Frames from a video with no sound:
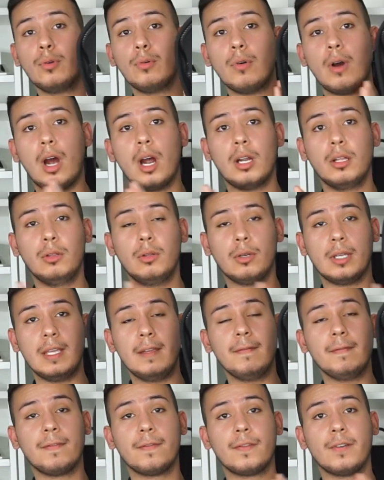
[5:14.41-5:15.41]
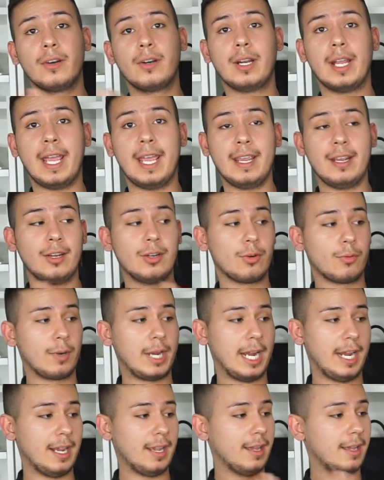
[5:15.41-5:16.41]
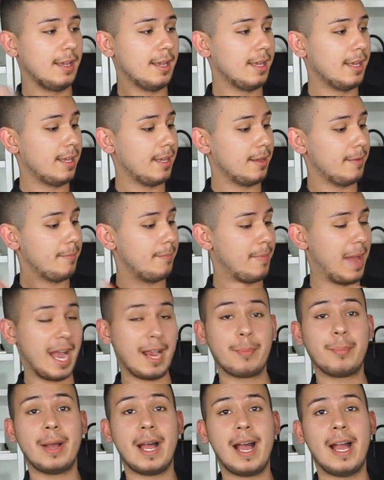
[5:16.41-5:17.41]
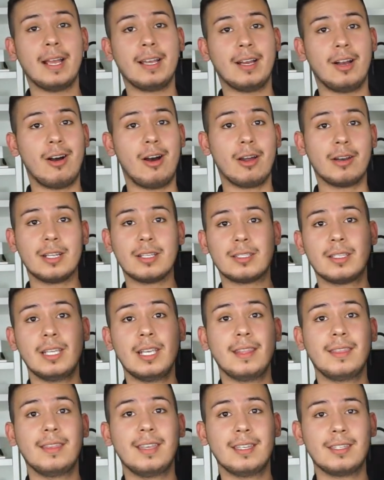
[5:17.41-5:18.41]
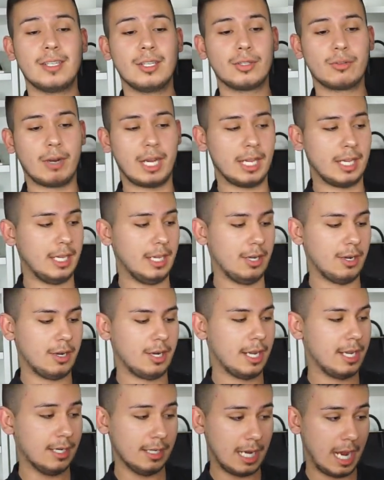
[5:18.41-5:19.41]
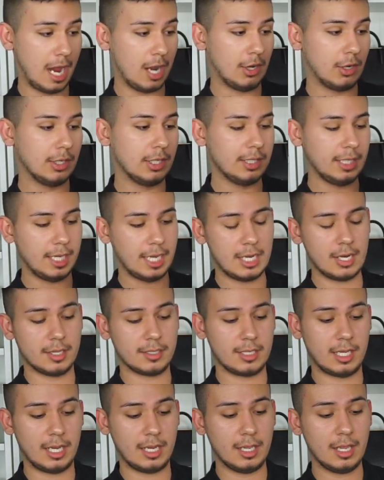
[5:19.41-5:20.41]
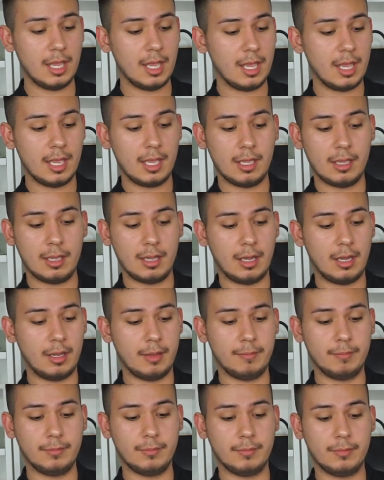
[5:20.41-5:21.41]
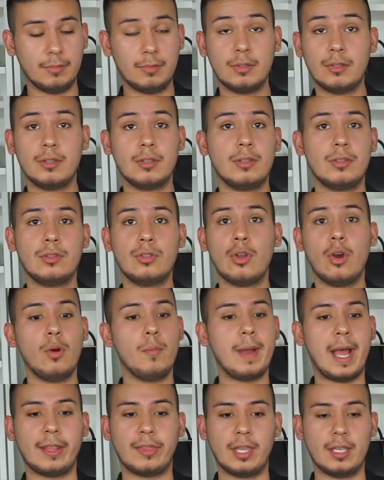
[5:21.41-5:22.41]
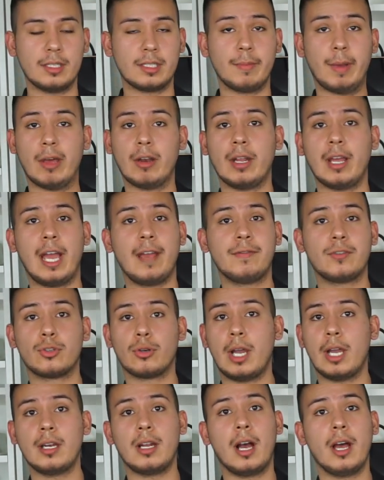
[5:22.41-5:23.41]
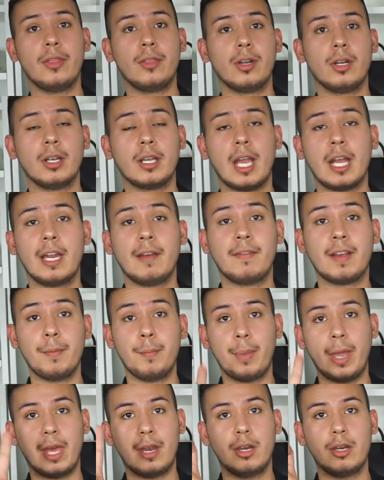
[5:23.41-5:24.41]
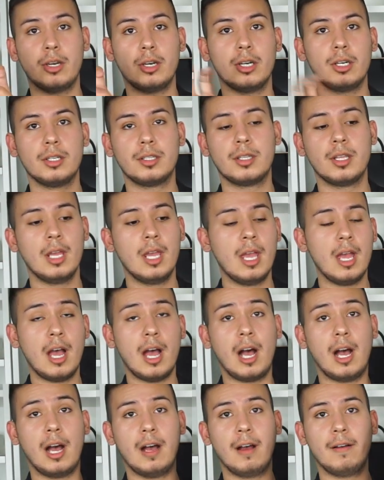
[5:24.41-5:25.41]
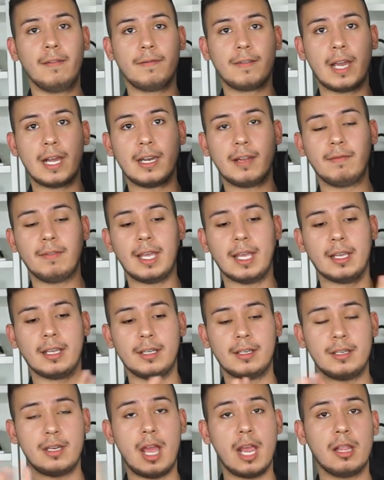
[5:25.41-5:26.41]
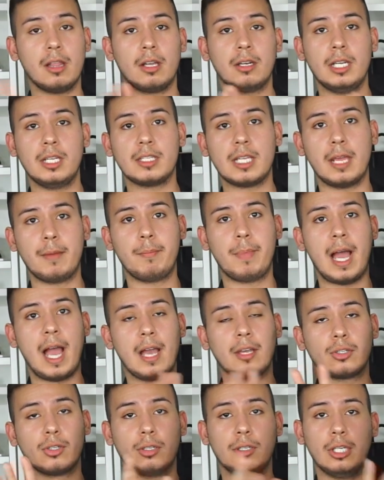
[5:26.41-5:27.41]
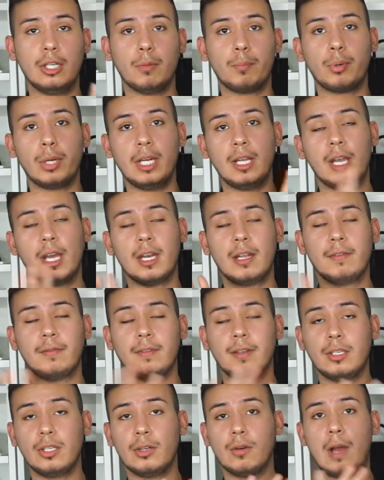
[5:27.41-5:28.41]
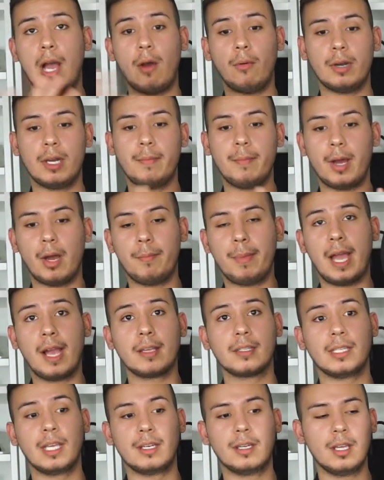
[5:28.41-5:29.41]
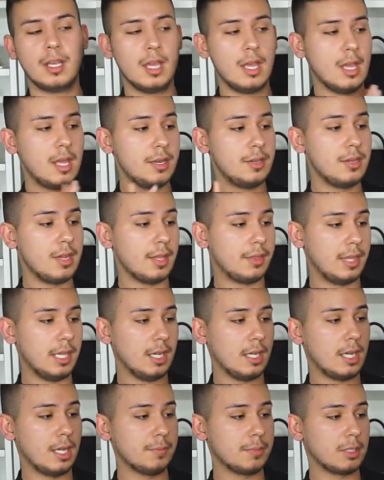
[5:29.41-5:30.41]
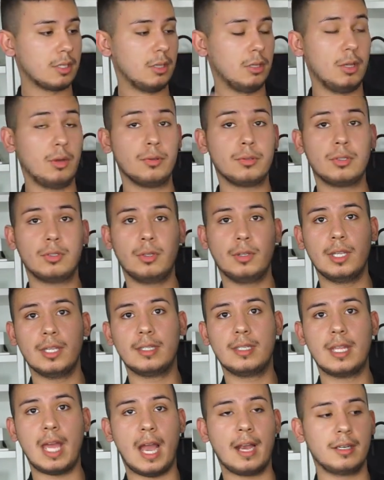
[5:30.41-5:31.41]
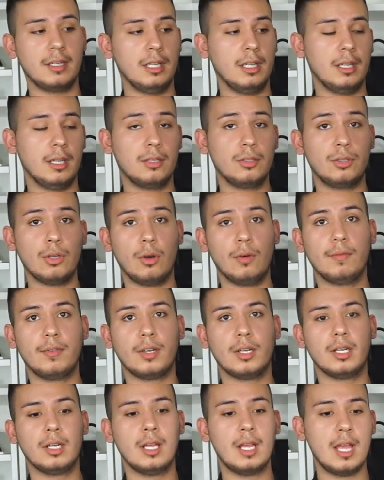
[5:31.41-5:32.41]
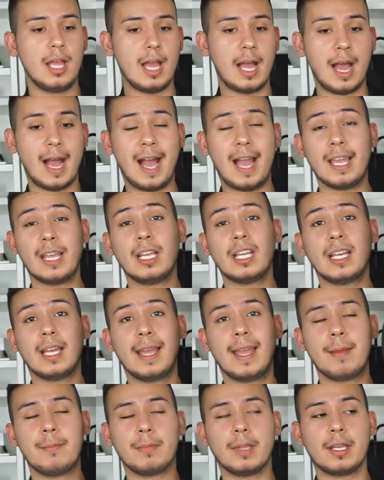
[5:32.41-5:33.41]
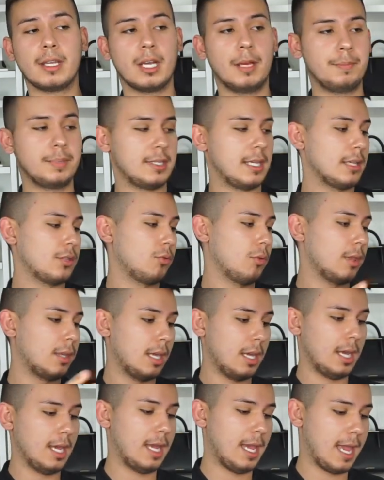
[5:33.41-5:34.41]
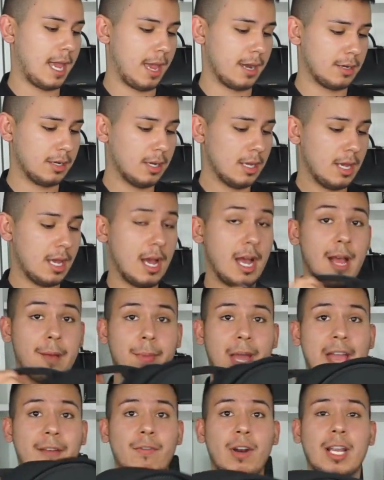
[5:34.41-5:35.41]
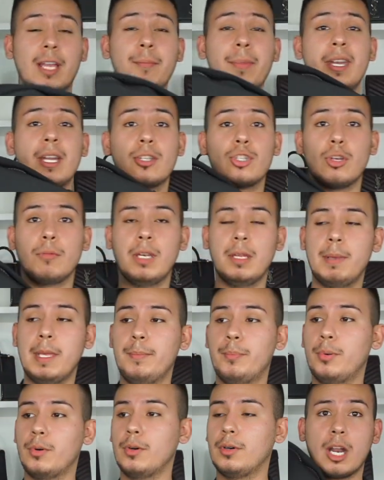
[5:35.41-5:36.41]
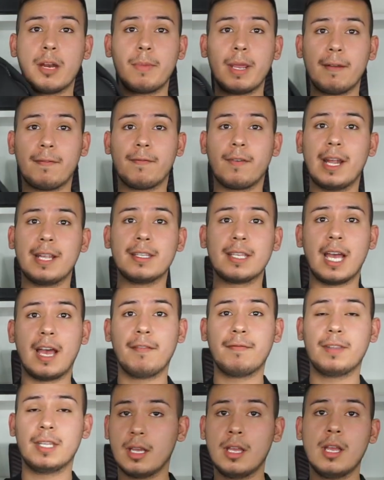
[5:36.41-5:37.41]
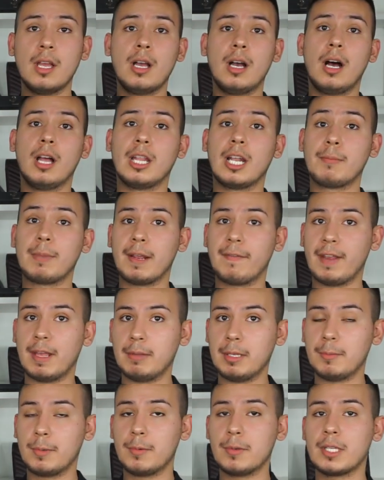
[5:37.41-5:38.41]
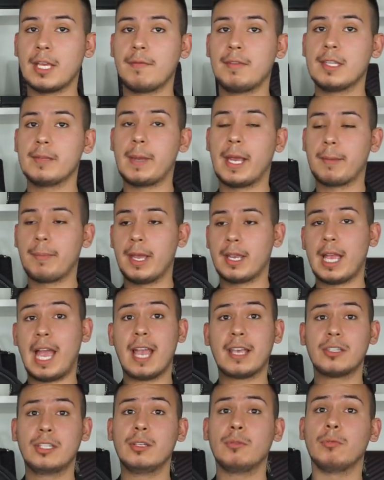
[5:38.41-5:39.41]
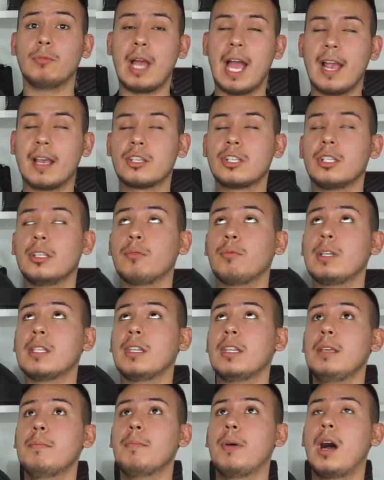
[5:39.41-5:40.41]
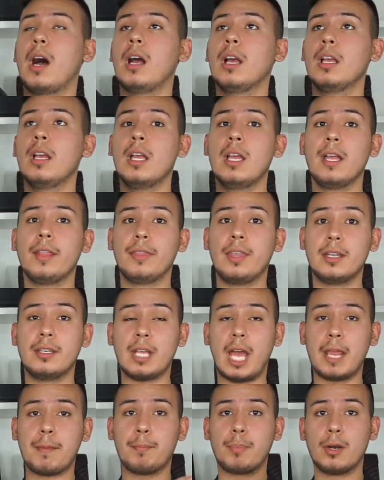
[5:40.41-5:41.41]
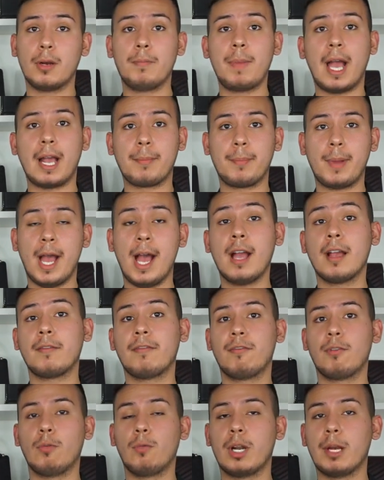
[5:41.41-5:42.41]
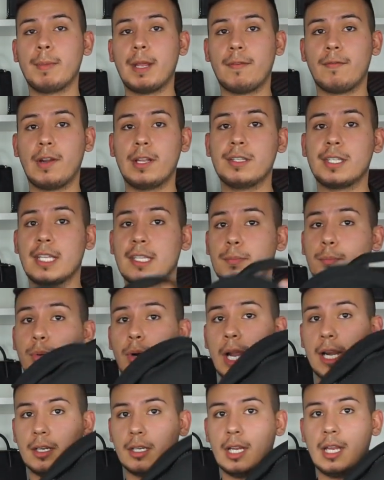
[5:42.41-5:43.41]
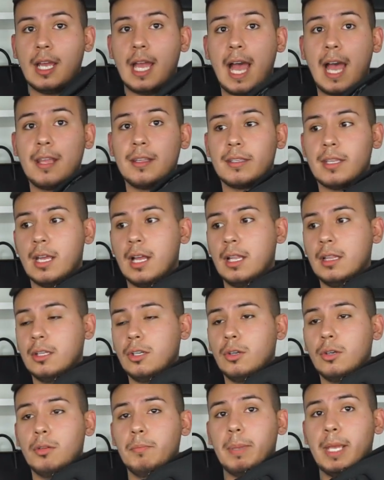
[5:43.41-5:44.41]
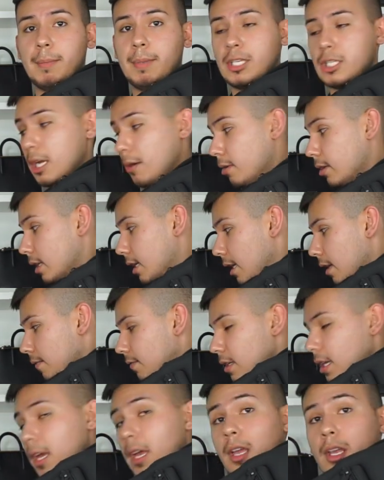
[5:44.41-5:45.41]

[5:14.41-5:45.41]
You are looking for a great backpack, honestly, this is right here, and I honestly cannot say no bad things about it. I've tried other kind of competitors of kind of like nylon-y type bags or neoprene kind of, you know, out and about bags, and nothing comes close to this Dagne Dover. I am like obsessed with it, and I've recommended so many people. A lot of my friends have this, a lot of my family members have this backpack. I actually recently bought the diaper backpack for one of my friends that's pregnant as a little baby shower gift.